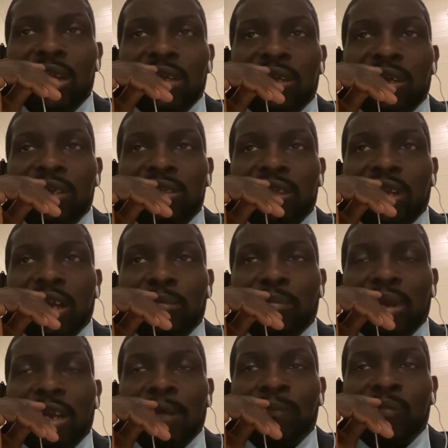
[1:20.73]
yesterday tonight,
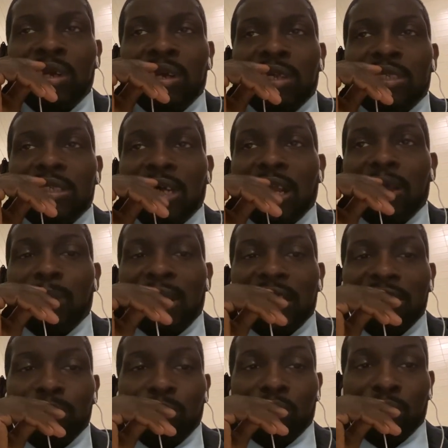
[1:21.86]
man. Solid
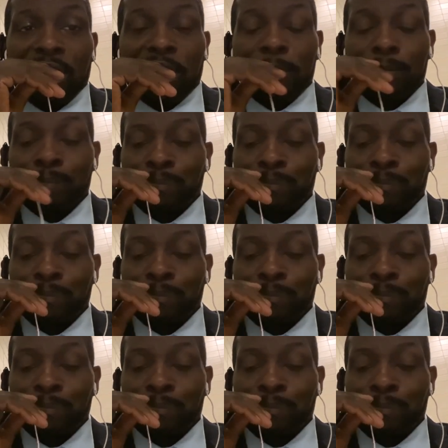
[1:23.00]
basketball game